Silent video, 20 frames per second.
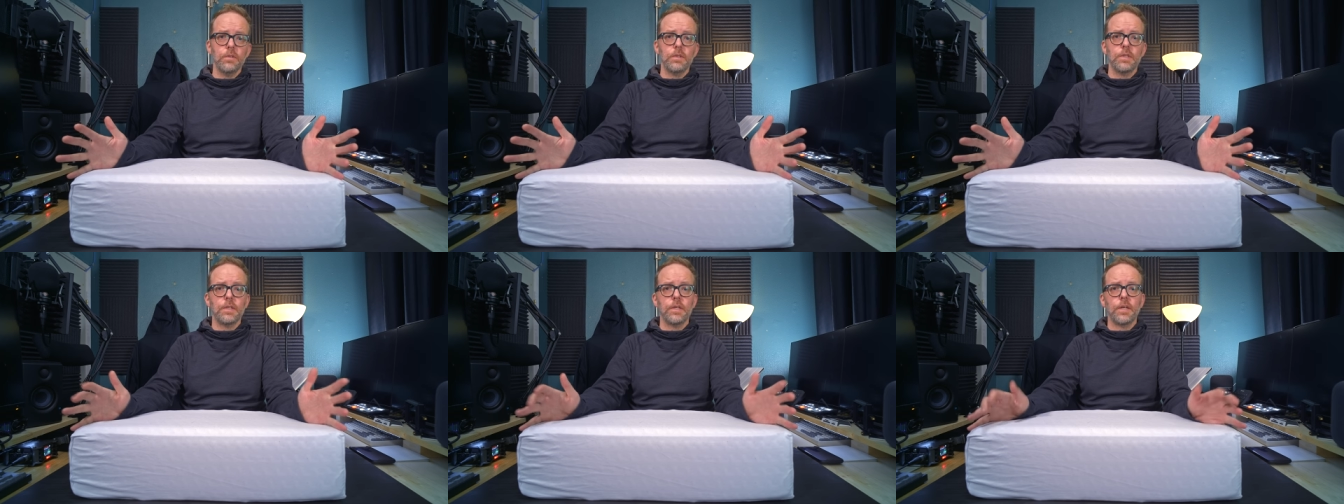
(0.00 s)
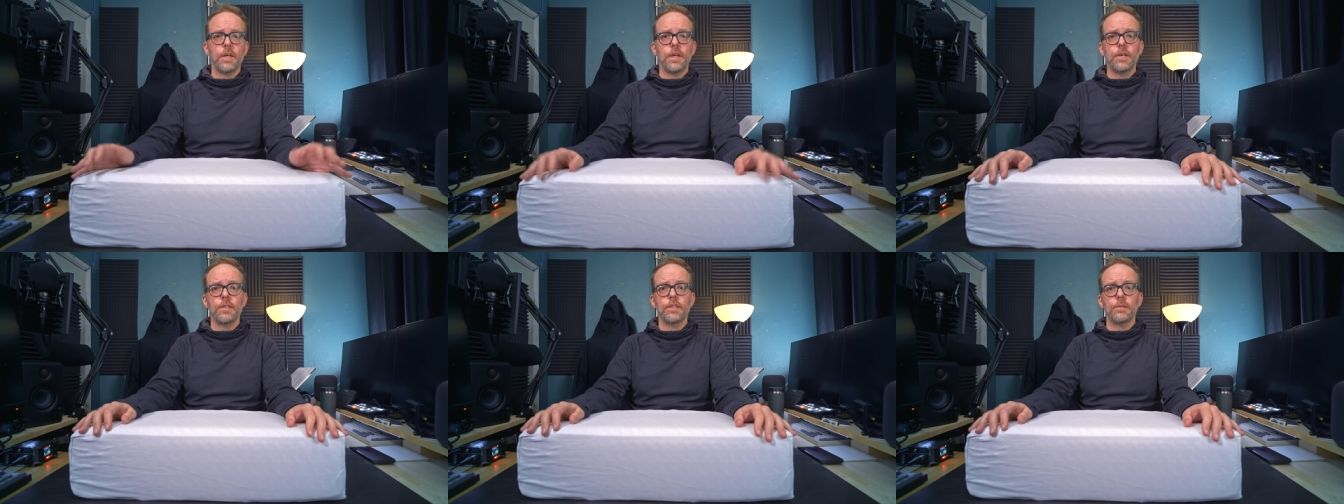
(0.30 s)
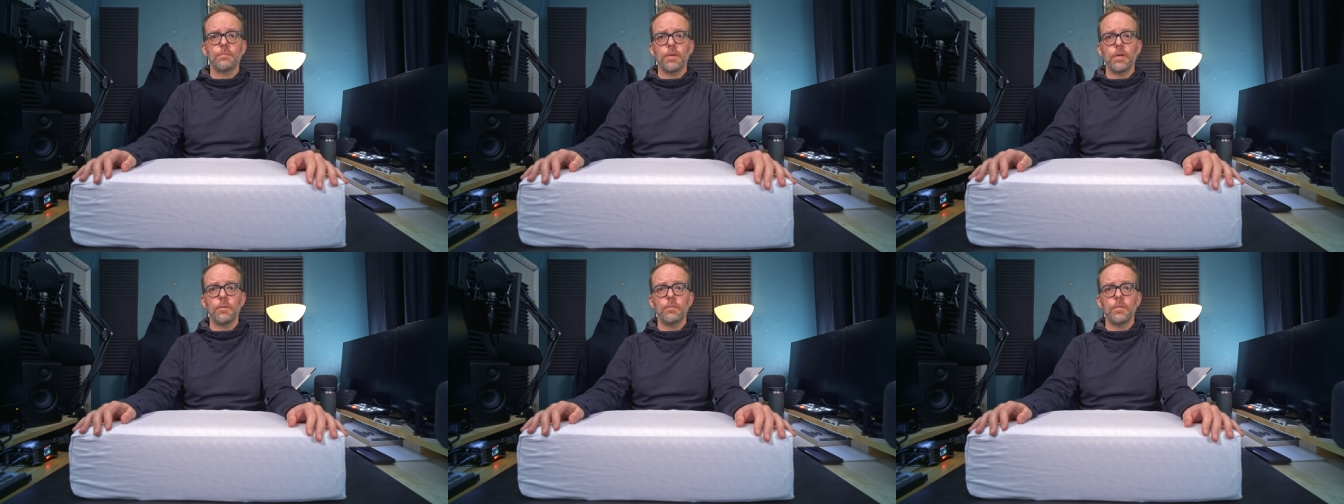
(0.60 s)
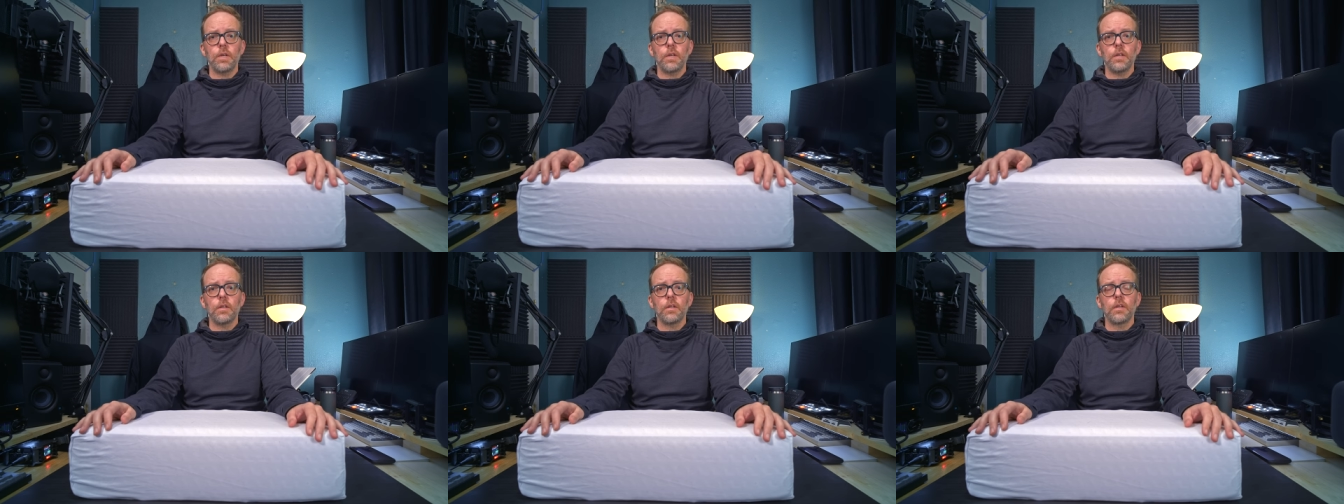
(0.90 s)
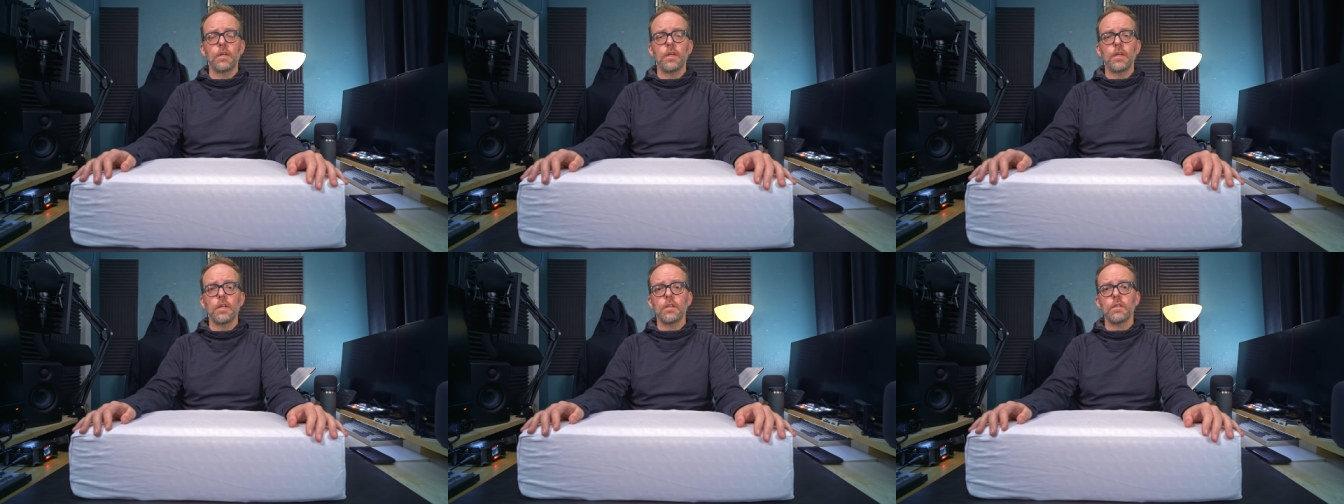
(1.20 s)
as the case may be,
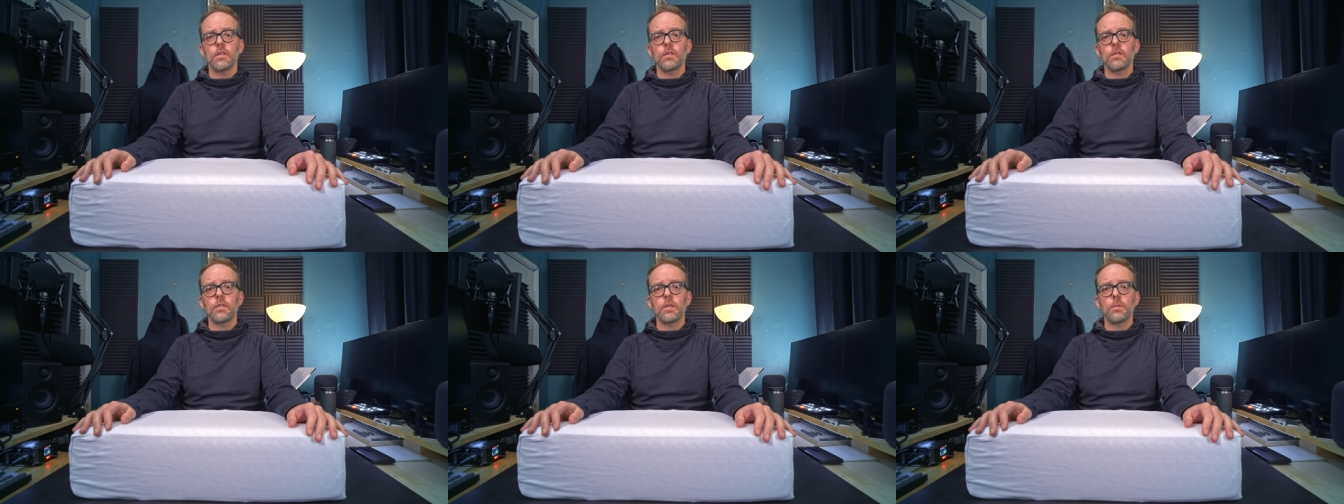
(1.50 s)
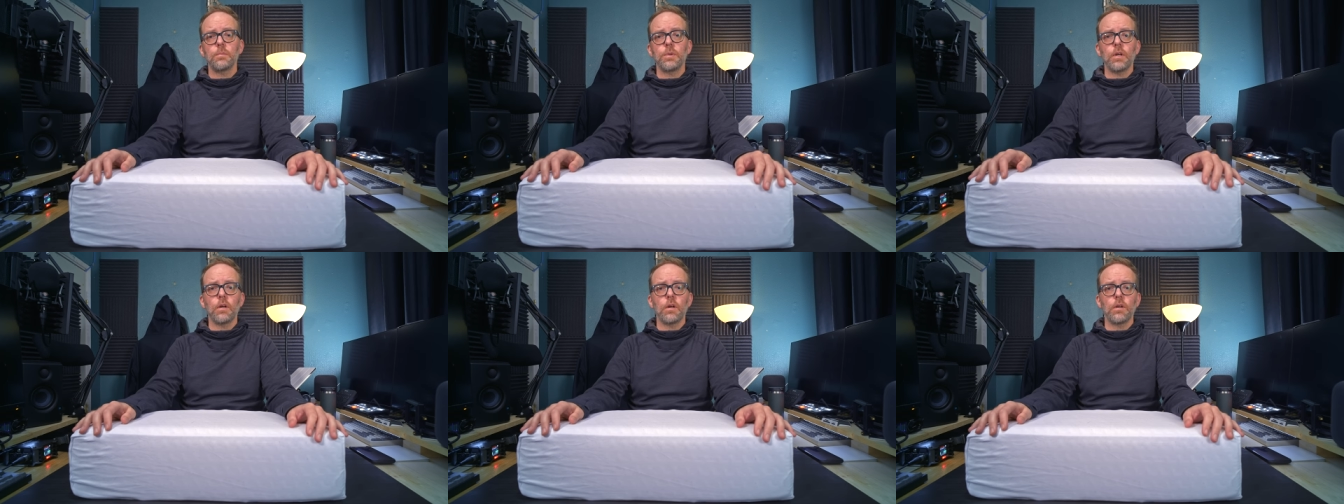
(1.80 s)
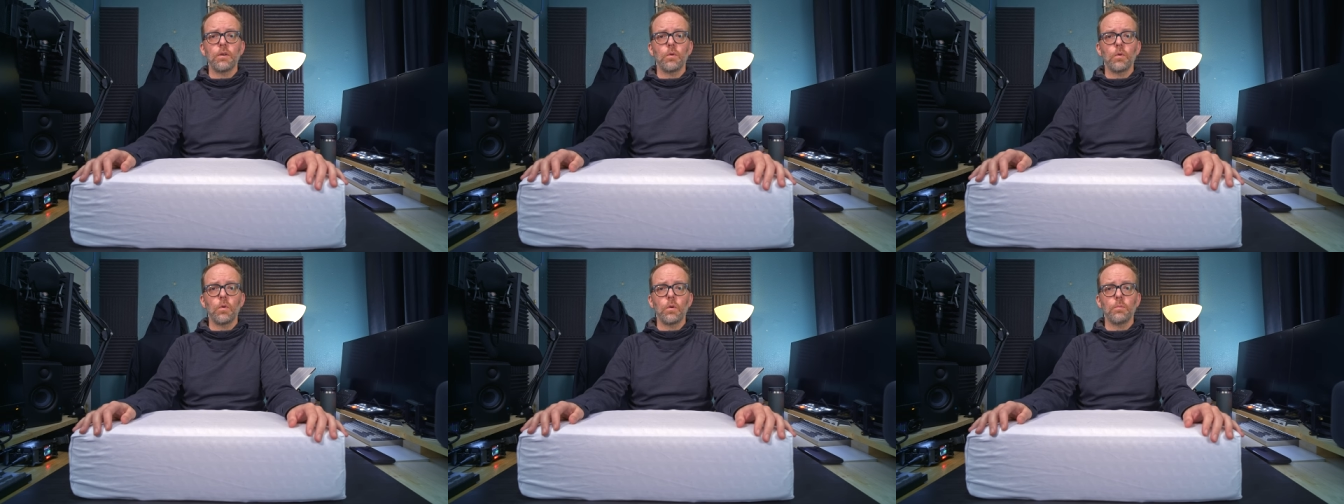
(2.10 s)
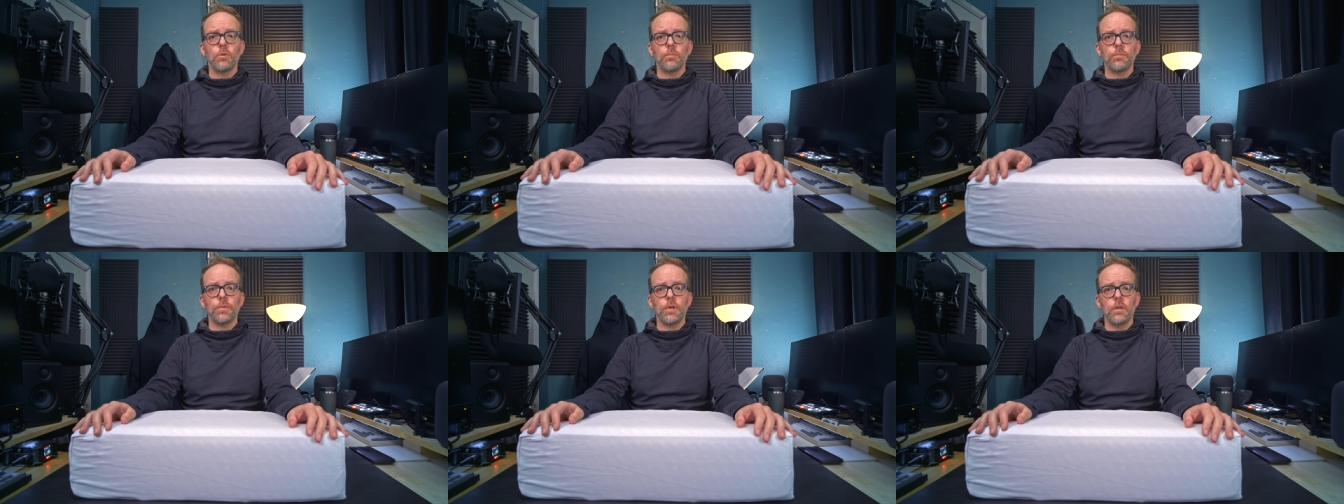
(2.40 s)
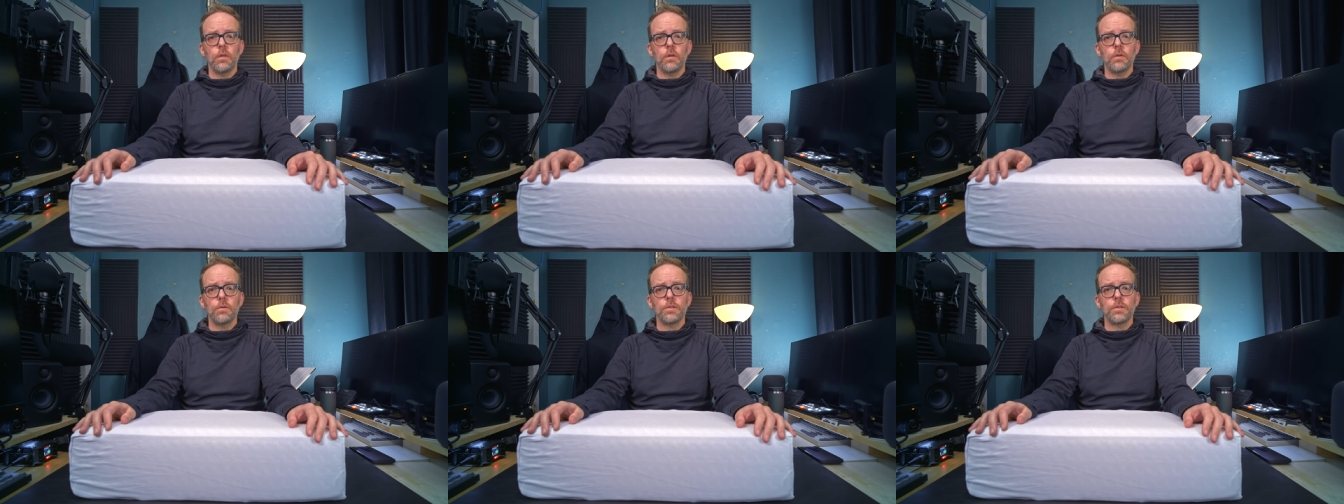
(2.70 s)
sleeping on normal
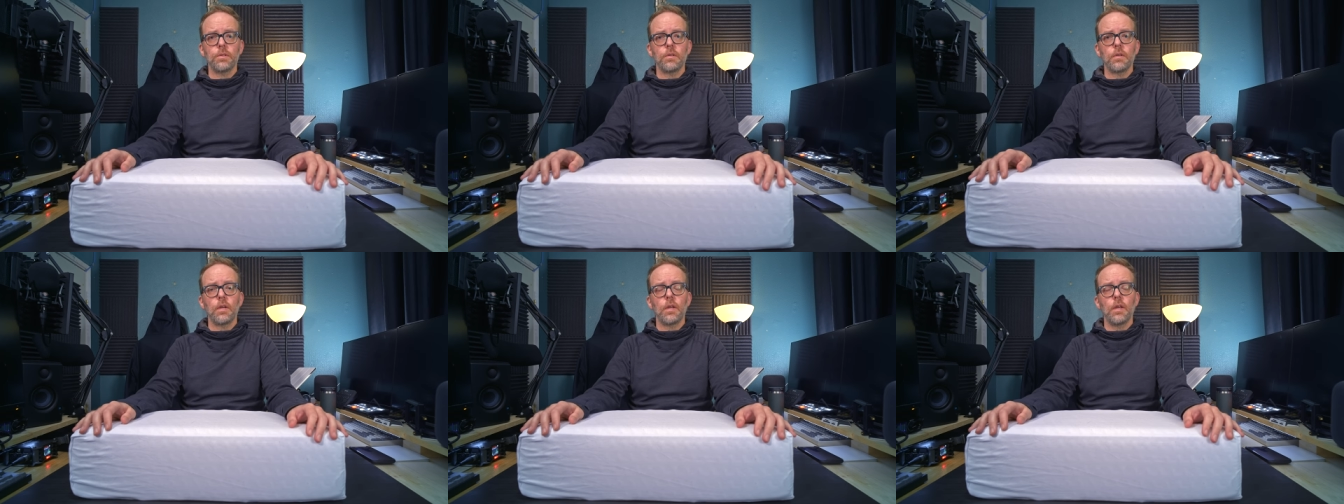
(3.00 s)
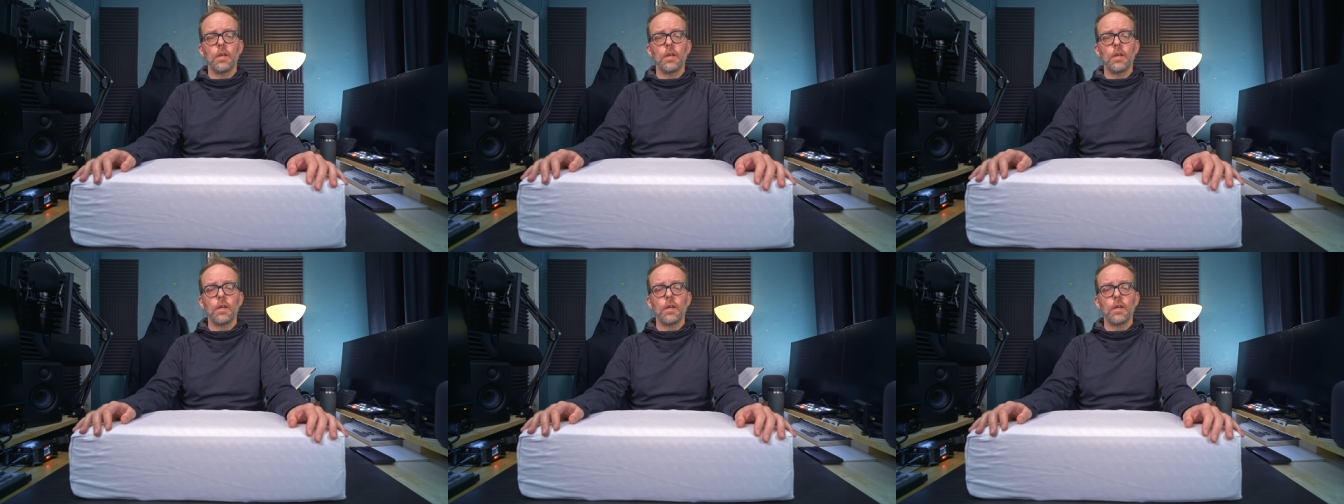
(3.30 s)
pillows,